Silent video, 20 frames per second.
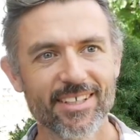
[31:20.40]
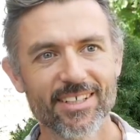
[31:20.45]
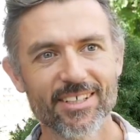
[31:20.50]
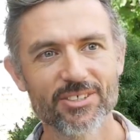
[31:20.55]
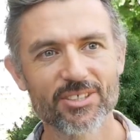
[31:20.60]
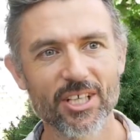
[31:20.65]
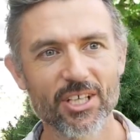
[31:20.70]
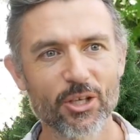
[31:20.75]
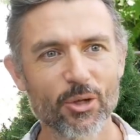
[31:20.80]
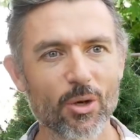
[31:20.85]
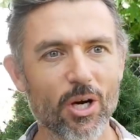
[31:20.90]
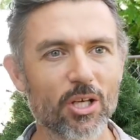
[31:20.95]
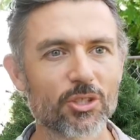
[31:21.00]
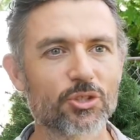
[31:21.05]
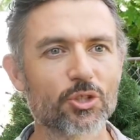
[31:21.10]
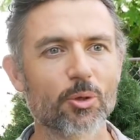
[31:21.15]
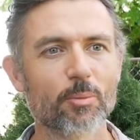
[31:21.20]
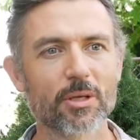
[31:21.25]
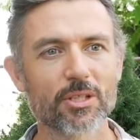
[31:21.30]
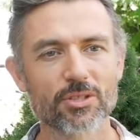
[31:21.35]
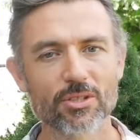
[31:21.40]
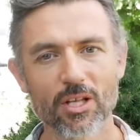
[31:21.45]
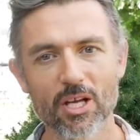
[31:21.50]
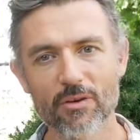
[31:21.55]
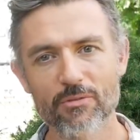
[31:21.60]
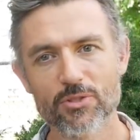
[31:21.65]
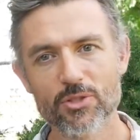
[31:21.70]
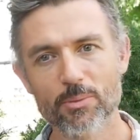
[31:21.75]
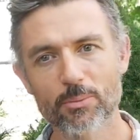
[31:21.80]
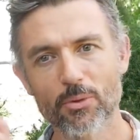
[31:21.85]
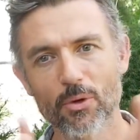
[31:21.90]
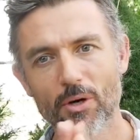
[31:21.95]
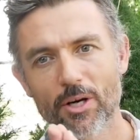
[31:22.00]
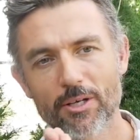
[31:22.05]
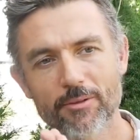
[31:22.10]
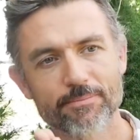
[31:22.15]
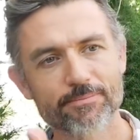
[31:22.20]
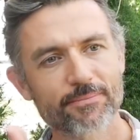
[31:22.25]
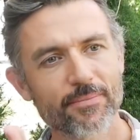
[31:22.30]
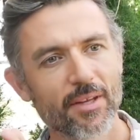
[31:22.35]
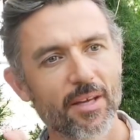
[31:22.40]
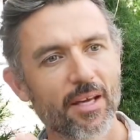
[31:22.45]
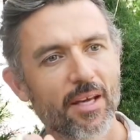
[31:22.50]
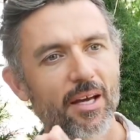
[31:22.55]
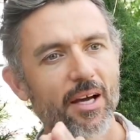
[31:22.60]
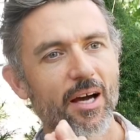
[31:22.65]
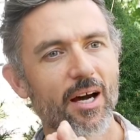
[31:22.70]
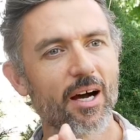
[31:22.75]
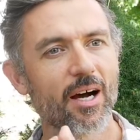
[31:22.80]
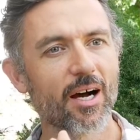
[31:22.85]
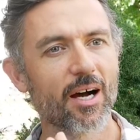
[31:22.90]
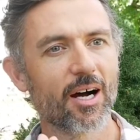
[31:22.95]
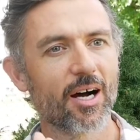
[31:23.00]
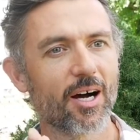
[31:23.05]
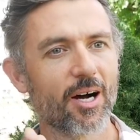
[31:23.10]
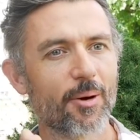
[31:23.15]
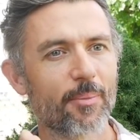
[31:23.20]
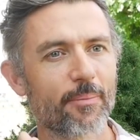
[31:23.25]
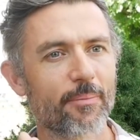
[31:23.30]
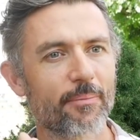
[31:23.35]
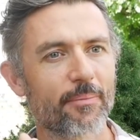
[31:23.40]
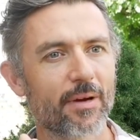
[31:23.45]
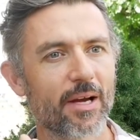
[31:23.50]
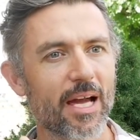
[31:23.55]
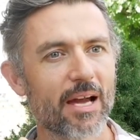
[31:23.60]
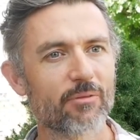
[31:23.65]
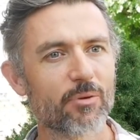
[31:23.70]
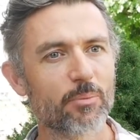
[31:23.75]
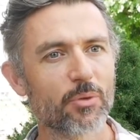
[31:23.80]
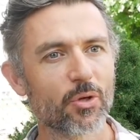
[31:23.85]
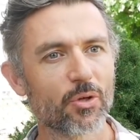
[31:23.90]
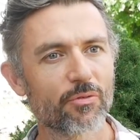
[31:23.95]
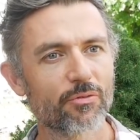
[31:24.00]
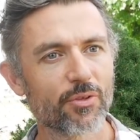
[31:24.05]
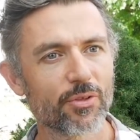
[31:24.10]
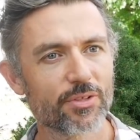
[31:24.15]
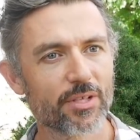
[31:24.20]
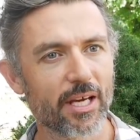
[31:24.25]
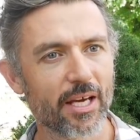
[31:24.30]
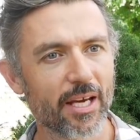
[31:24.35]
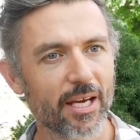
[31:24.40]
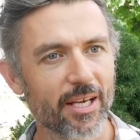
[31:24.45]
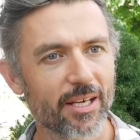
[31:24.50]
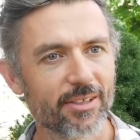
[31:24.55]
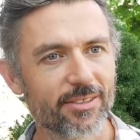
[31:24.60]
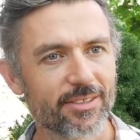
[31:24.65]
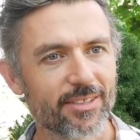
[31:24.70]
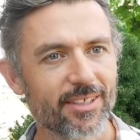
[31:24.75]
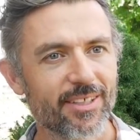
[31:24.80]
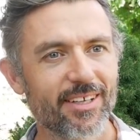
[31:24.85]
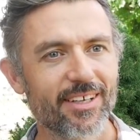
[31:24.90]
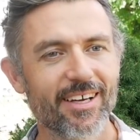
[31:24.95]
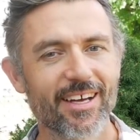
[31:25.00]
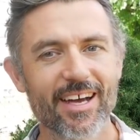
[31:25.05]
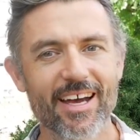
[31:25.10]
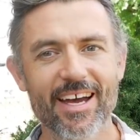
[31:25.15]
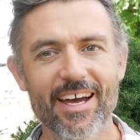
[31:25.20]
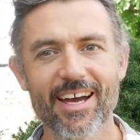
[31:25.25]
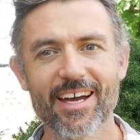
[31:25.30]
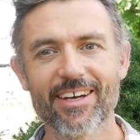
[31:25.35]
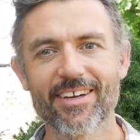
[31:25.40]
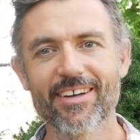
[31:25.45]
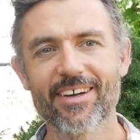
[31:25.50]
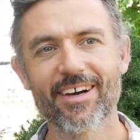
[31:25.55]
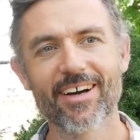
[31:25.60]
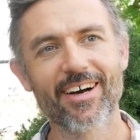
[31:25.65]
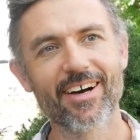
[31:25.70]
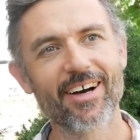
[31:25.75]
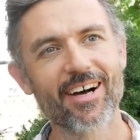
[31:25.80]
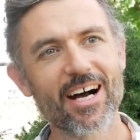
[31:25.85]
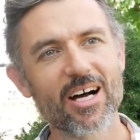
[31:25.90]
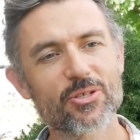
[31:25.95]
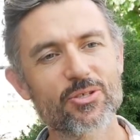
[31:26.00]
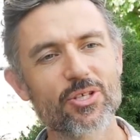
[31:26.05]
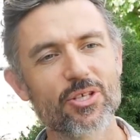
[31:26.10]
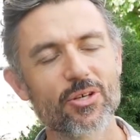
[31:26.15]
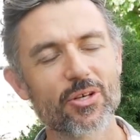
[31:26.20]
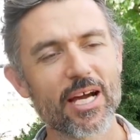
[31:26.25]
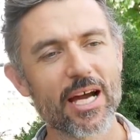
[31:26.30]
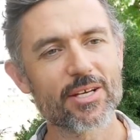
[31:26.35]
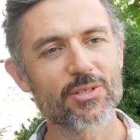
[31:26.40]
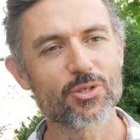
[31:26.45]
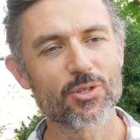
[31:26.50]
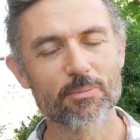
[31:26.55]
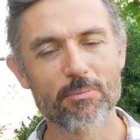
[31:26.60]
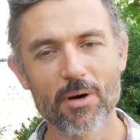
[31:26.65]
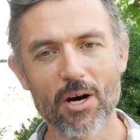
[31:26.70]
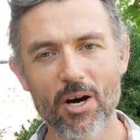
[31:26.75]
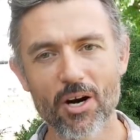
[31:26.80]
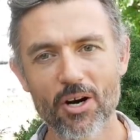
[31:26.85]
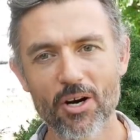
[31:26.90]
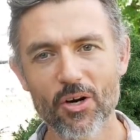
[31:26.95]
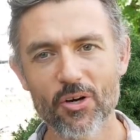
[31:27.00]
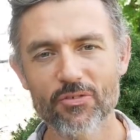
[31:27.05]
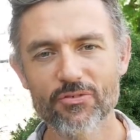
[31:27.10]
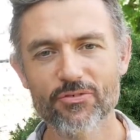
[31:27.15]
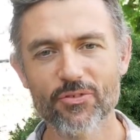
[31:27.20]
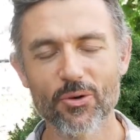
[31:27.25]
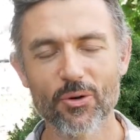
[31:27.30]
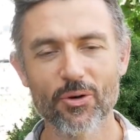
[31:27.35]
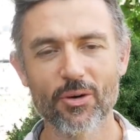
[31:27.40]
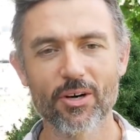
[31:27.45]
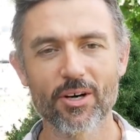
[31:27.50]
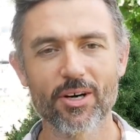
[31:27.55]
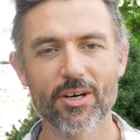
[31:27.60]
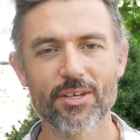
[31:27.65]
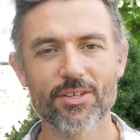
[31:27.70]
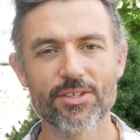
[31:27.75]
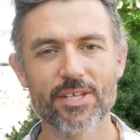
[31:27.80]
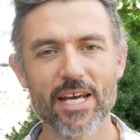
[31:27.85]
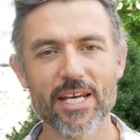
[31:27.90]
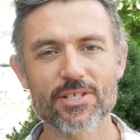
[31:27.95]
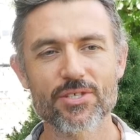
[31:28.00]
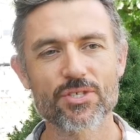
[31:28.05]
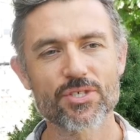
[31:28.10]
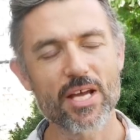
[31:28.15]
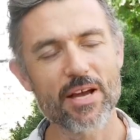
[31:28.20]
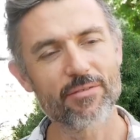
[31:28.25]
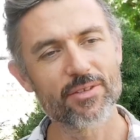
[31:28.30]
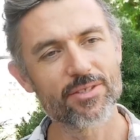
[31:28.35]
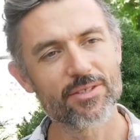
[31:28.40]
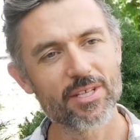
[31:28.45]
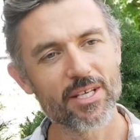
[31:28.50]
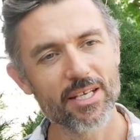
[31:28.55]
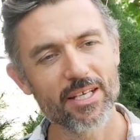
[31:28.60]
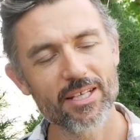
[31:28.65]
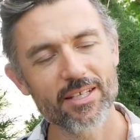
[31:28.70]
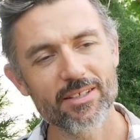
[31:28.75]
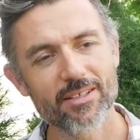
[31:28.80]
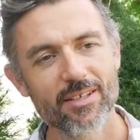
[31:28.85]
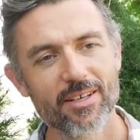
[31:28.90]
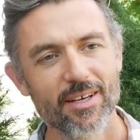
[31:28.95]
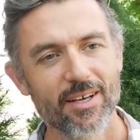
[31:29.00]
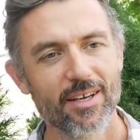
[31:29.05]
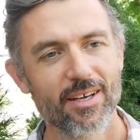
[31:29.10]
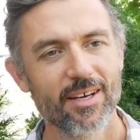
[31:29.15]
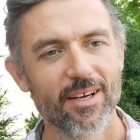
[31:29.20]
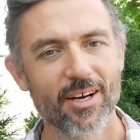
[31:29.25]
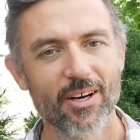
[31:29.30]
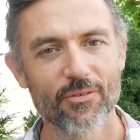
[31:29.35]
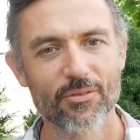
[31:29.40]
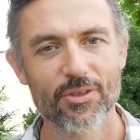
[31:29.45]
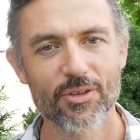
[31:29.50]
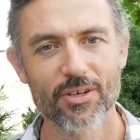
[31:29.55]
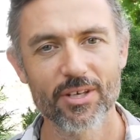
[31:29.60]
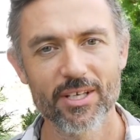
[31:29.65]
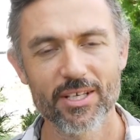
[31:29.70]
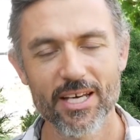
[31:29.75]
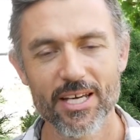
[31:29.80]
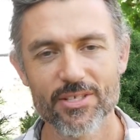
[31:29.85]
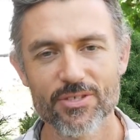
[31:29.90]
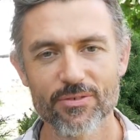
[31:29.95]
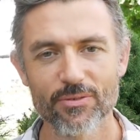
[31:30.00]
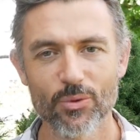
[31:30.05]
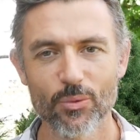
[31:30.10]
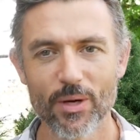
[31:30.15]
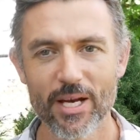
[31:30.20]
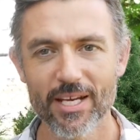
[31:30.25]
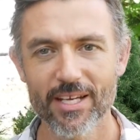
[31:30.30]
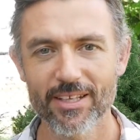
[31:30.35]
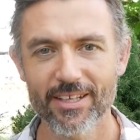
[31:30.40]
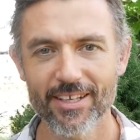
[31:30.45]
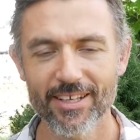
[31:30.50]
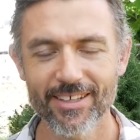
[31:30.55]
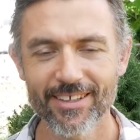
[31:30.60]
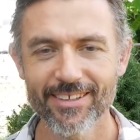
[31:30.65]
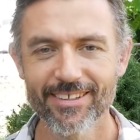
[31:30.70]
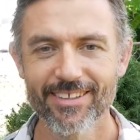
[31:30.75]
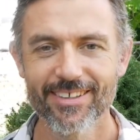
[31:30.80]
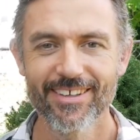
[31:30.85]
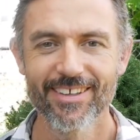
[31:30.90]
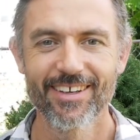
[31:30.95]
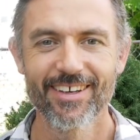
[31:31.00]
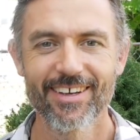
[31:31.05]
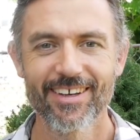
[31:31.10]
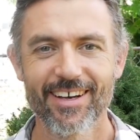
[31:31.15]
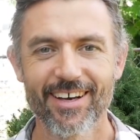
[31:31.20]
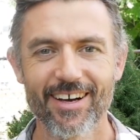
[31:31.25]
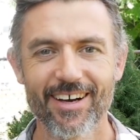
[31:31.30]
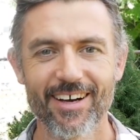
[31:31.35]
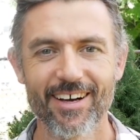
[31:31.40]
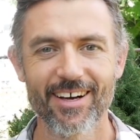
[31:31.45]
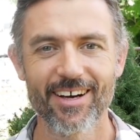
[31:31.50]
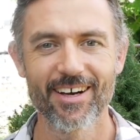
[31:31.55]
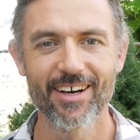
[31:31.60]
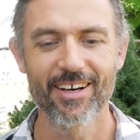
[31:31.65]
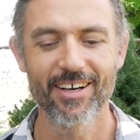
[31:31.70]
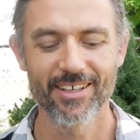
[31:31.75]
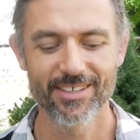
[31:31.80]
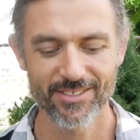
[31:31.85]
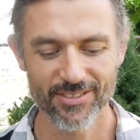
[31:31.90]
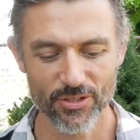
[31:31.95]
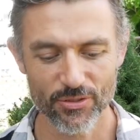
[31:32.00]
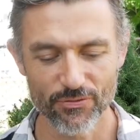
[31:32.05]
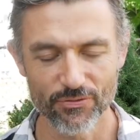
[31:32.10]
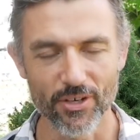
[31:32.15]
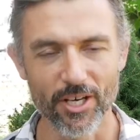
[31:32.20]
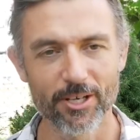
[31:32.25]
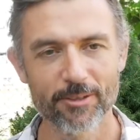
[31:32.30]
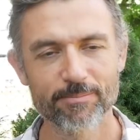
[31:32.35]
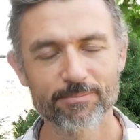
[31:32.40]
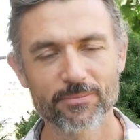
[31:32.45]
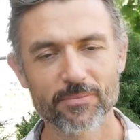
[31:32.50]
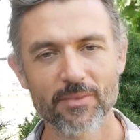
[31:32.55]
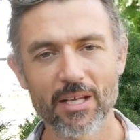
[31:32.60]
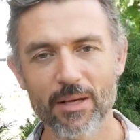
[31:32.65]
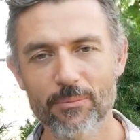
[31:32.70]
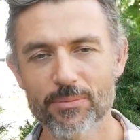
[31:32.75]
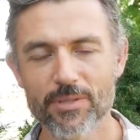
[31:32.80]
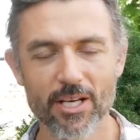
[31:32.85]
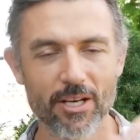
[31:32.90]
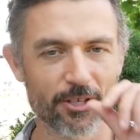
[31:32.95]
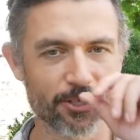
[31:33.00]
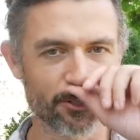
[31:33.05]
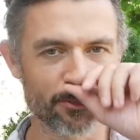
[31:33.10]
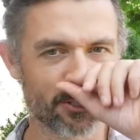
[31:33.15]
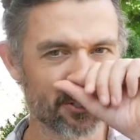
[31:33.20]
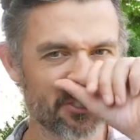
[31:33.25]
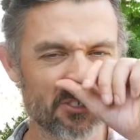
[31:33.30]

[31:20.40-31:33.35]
Sending you all so much love and support. Have a beautiful day, and I'll see you guys tomorrow for day 17 of 30 Days of Awakening. Isn't this fun? I'm telling you,